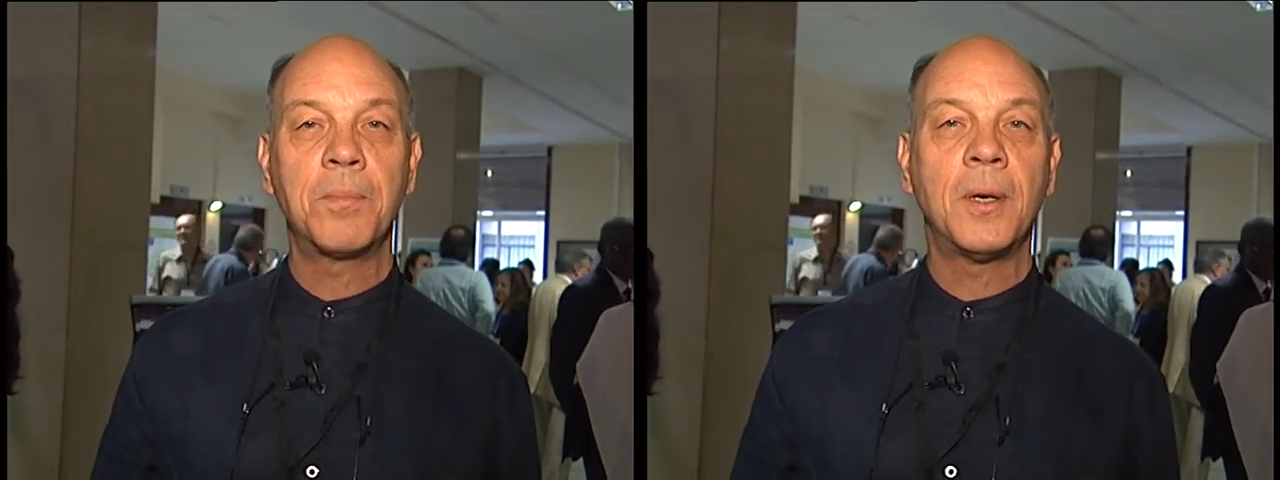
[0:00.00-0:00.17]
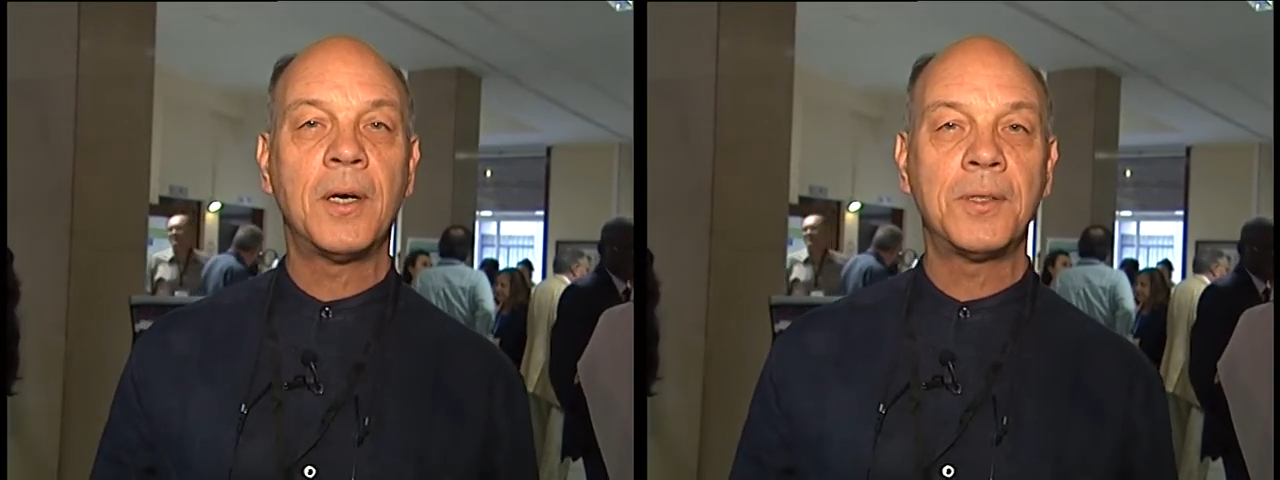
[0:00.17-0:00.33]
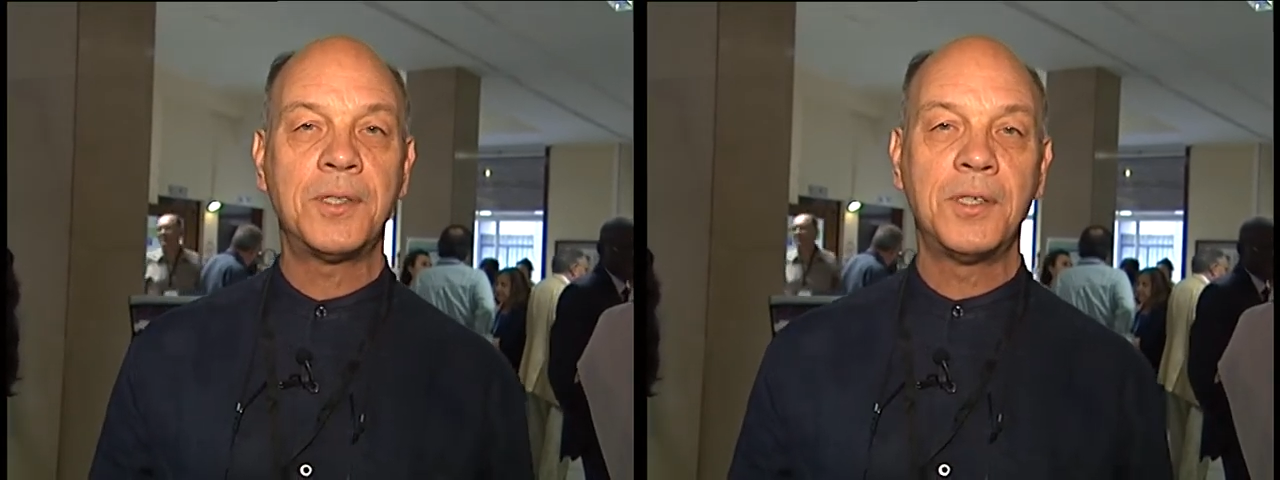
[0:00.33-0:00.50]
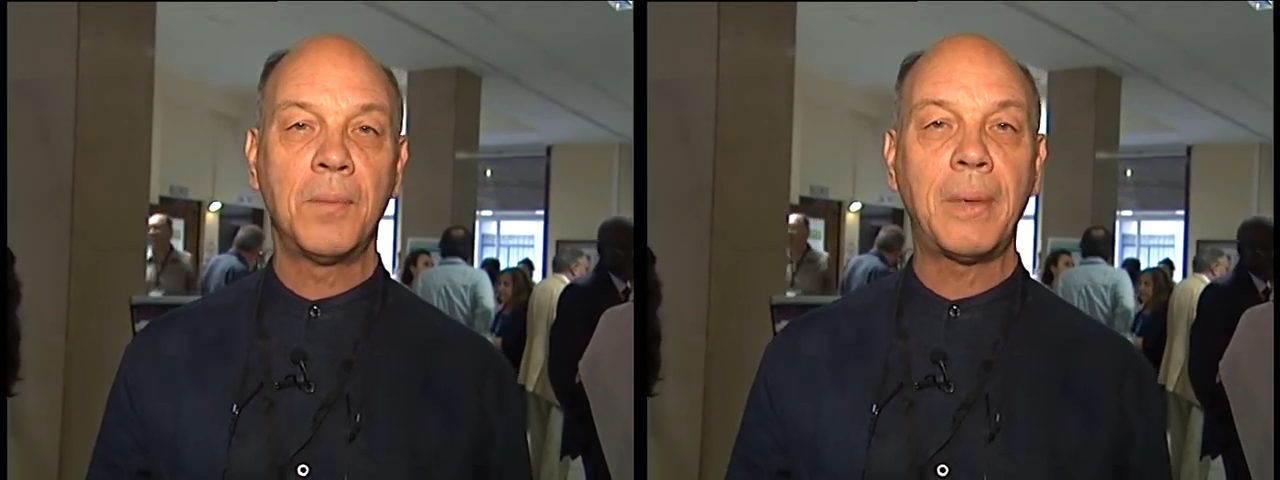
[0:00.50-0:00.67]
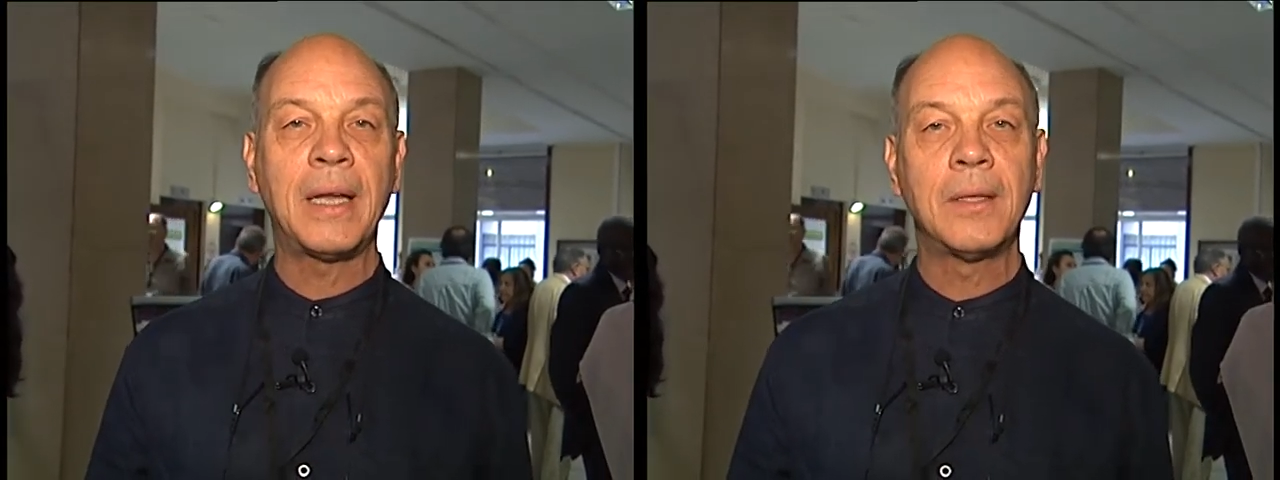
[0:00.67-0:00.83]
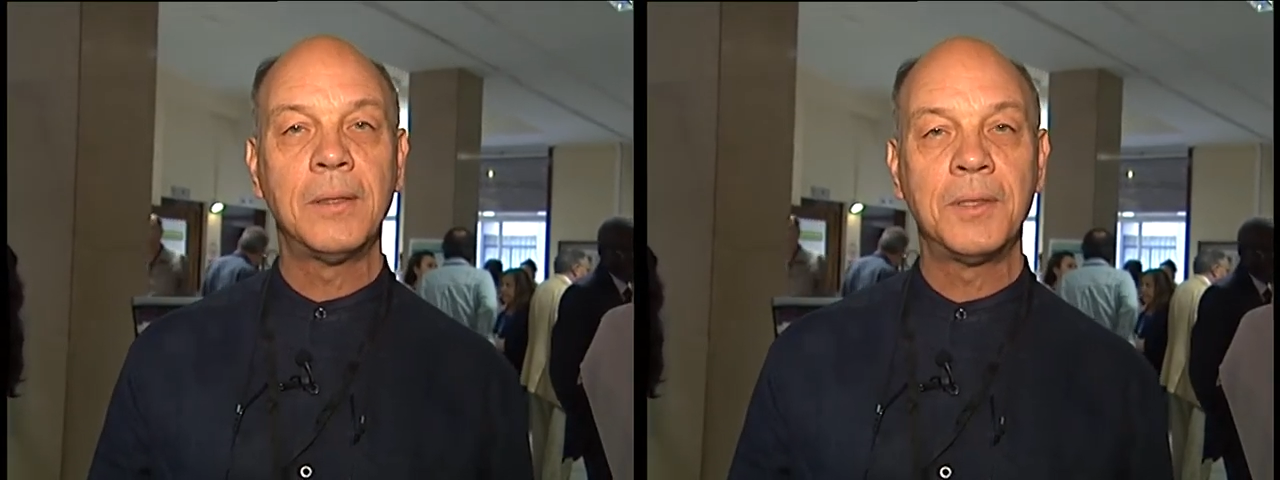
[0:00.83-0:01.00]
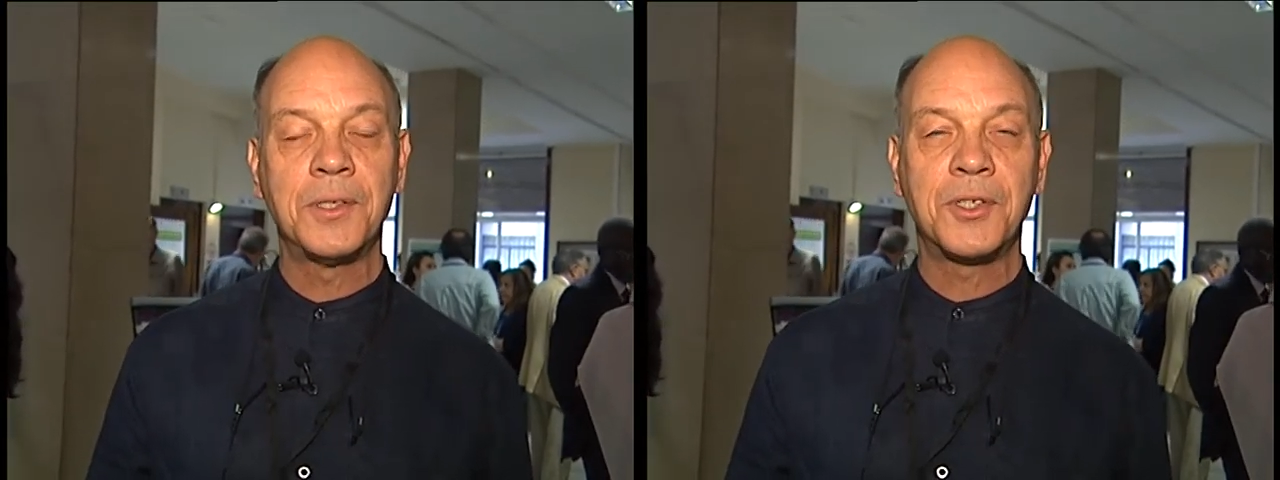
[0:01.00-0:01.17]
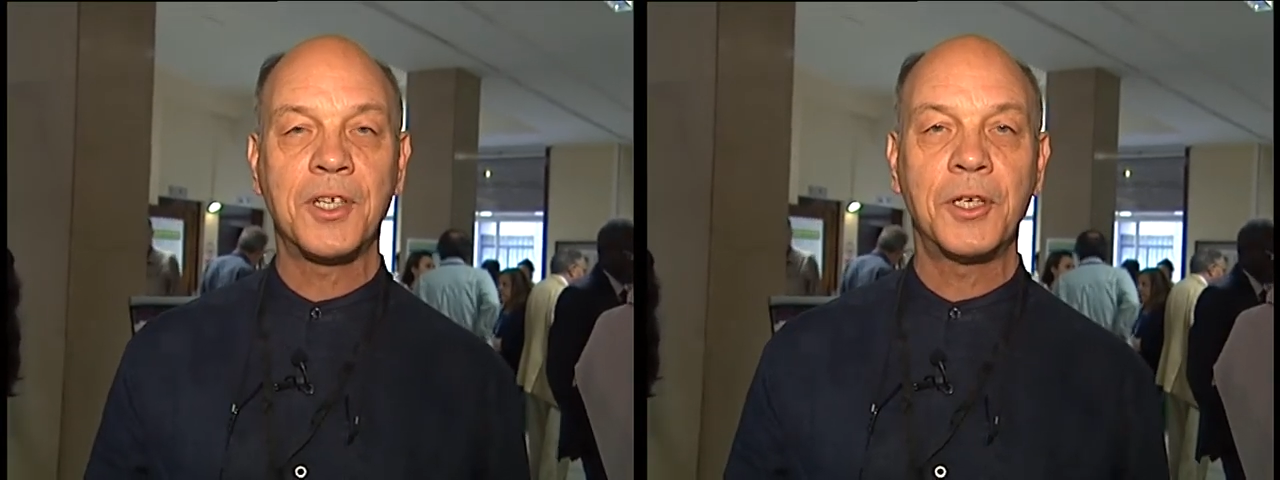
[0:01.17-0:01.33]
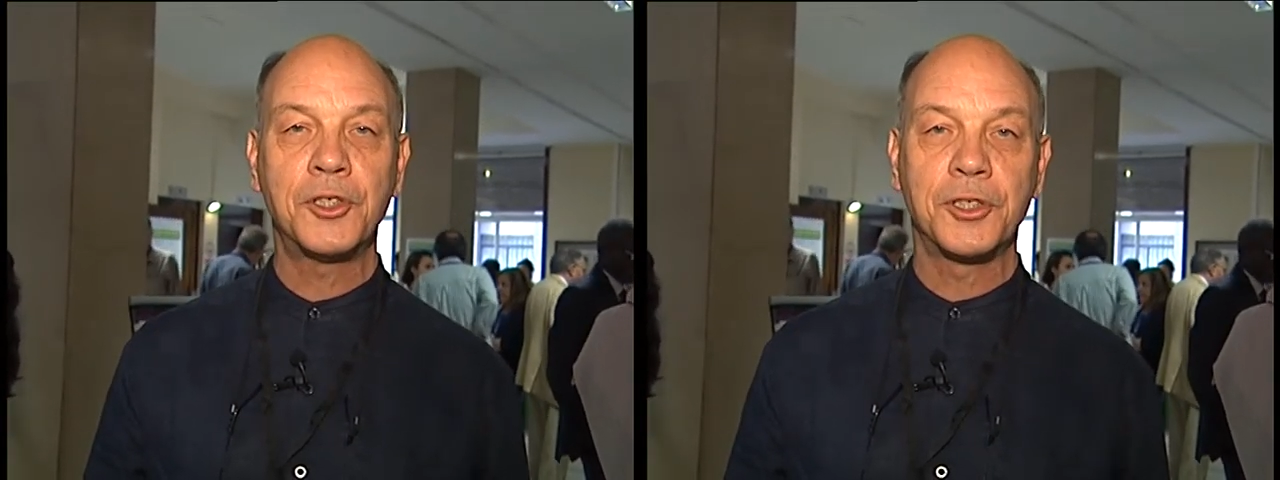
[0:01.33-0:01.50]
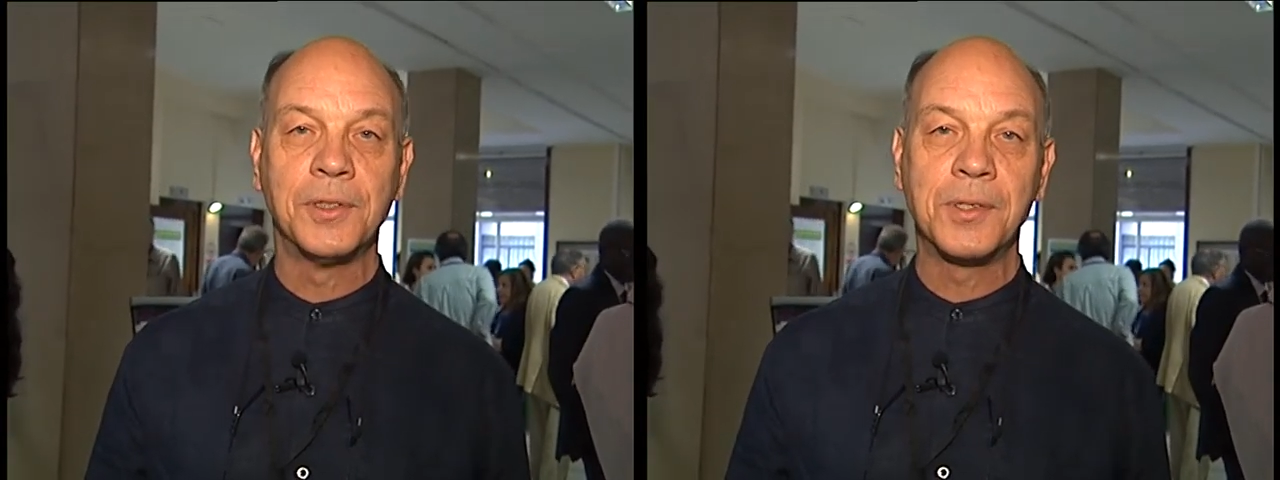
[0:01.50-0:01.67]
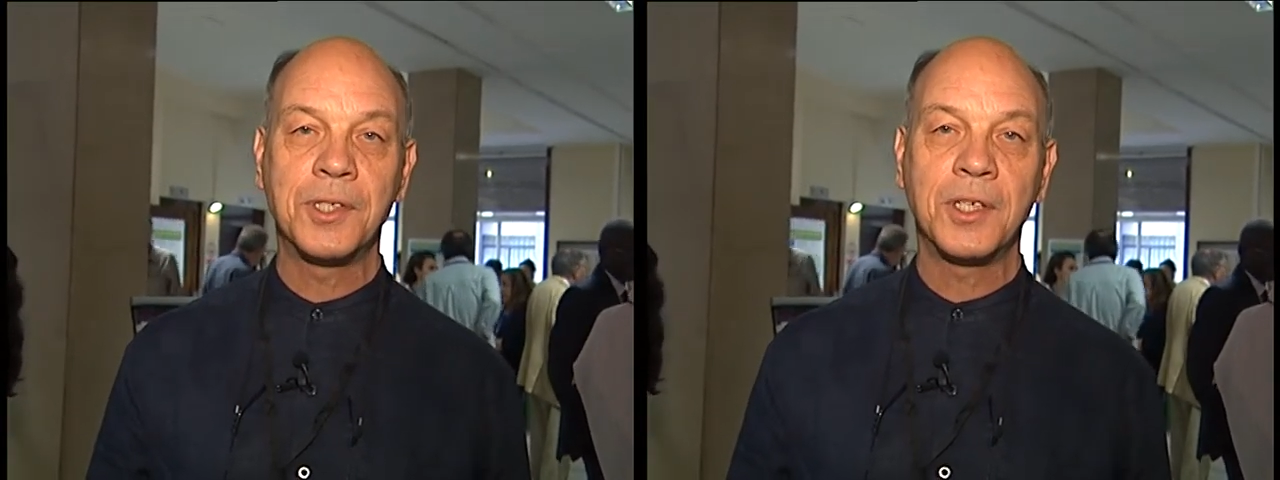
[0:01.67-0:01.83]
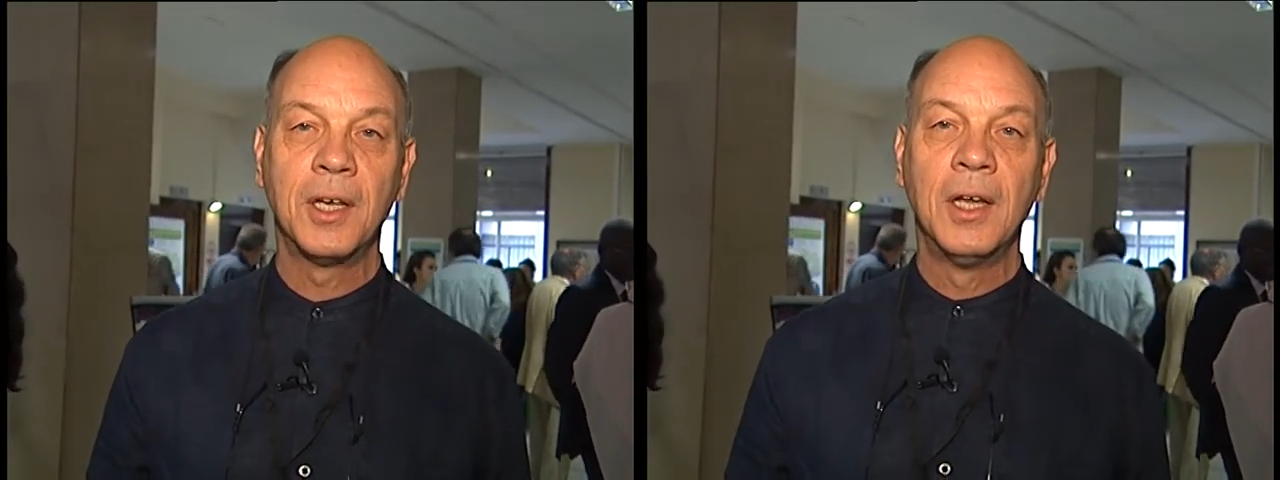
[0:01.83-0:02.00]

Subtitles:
part in the panel discussions.